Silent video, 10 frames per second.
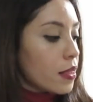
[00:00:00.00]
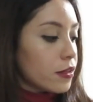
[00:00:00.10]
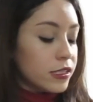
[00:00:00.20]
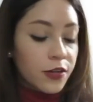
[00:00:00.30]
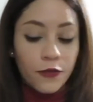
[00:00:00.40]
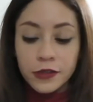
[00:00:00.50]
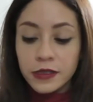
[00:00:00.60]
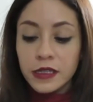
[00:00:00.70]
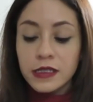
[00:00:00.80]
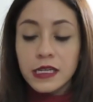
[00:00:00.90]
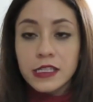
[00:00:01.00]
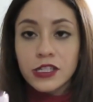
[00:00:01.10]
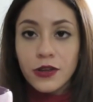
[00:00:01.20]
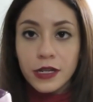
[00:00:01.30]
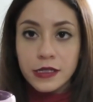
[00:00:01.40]
The difference is, as
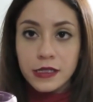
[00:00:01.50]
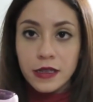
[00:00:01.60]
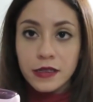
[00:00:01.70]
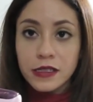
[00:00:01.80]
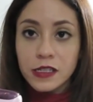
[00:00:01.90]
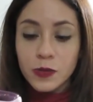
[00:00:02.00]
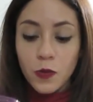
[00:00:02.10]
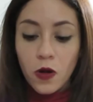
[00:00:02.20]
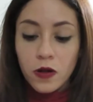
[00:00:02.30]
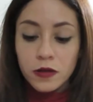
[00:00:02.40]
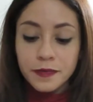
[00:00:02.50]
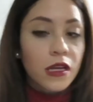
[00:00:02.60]
you can see, this is small.